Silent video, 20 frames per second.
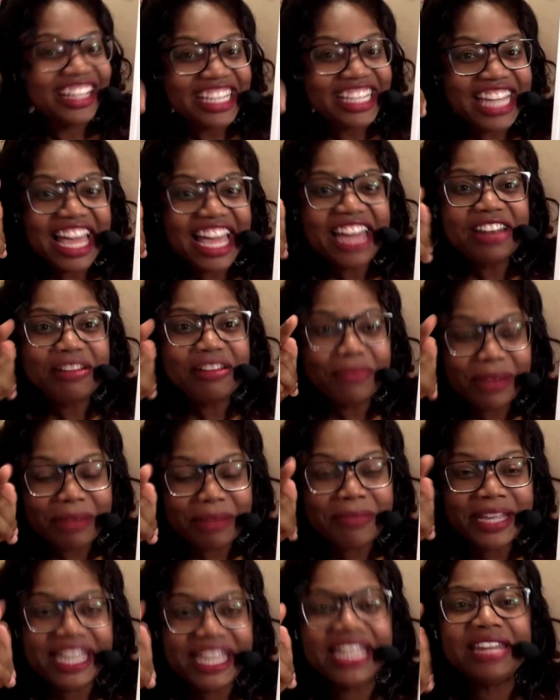Let them
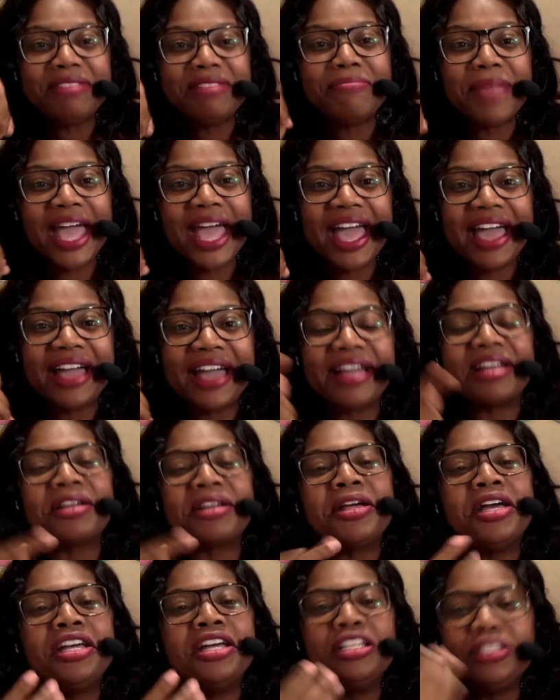repeat it back.
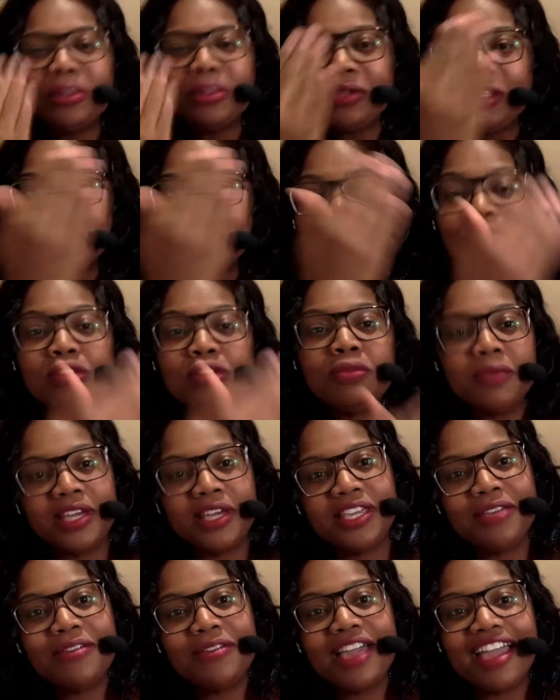So use
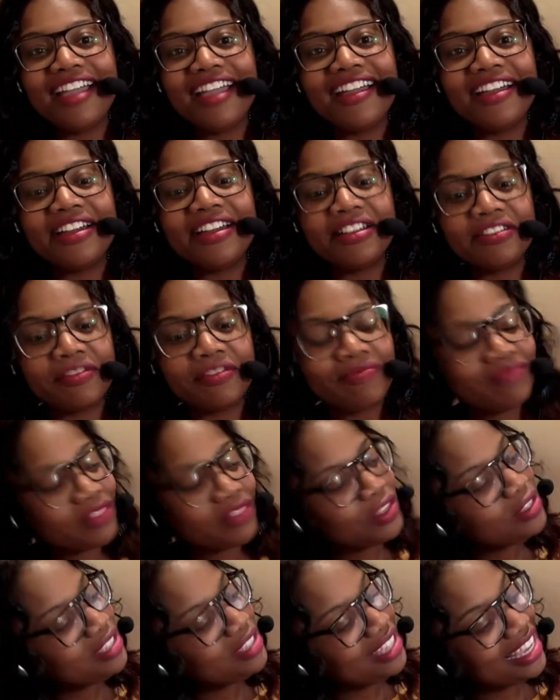what you have.
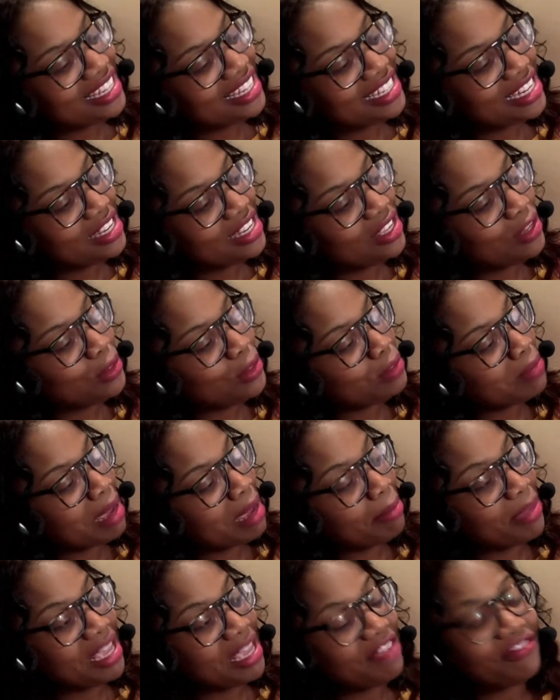You see, I didn't use my
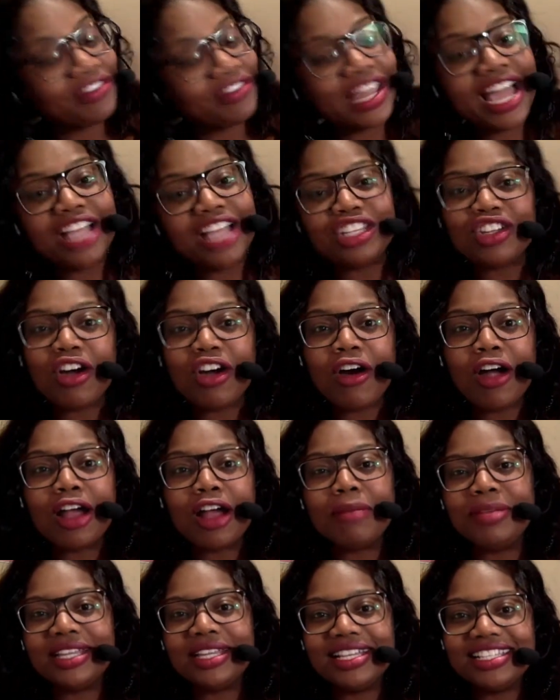B
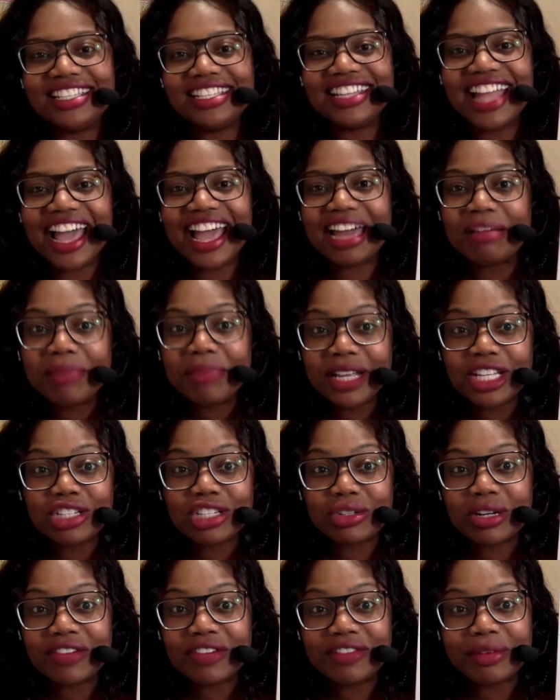flashcard because it had a
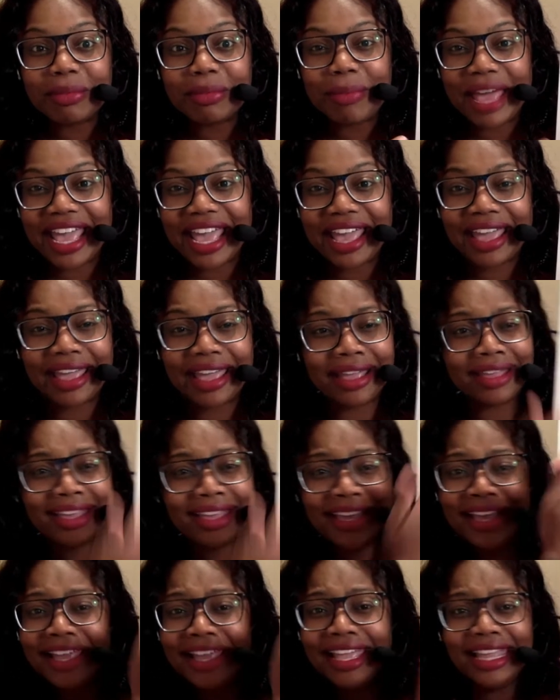picture of a bag.
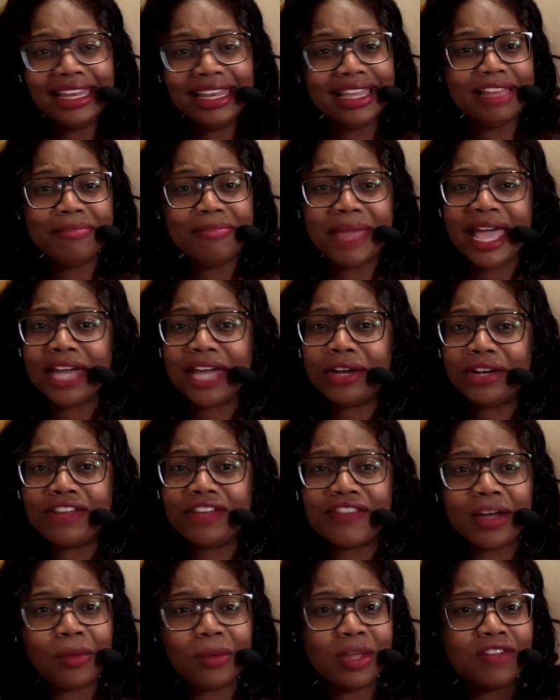It doesn't matter
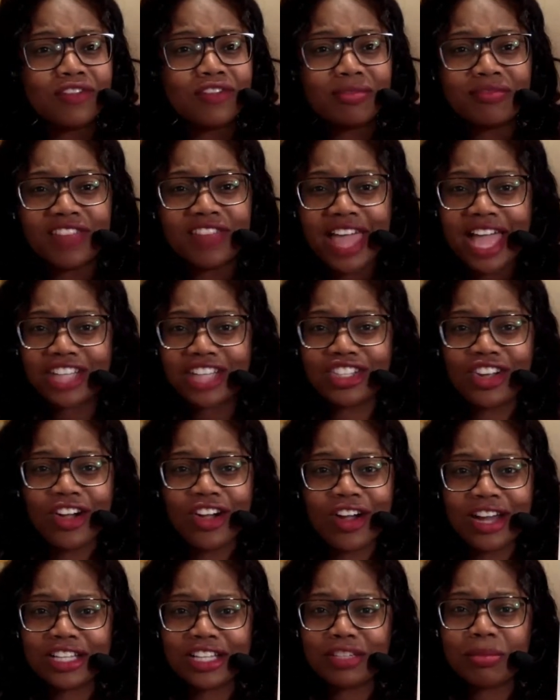if I went from
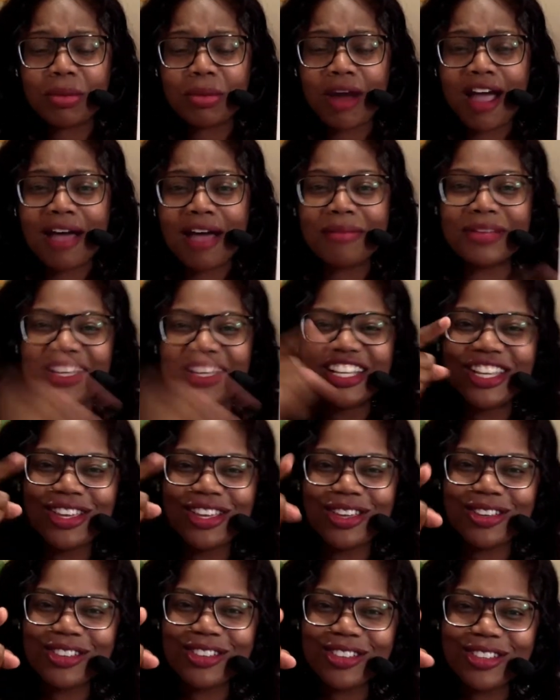flashcard to prop.
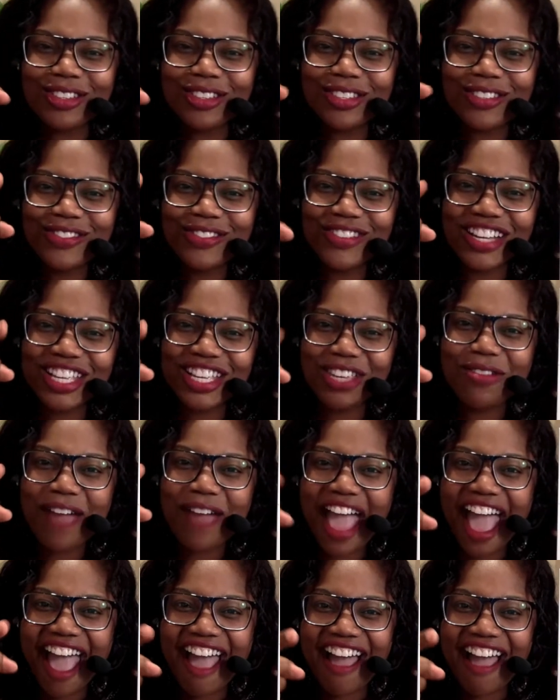Use what you
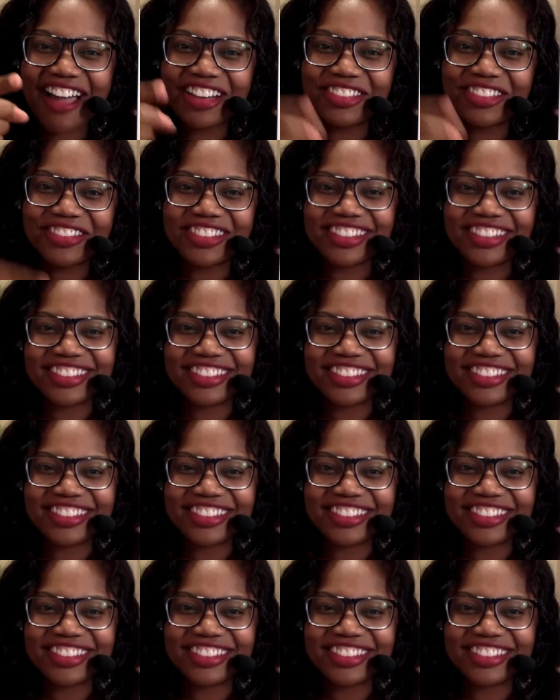have.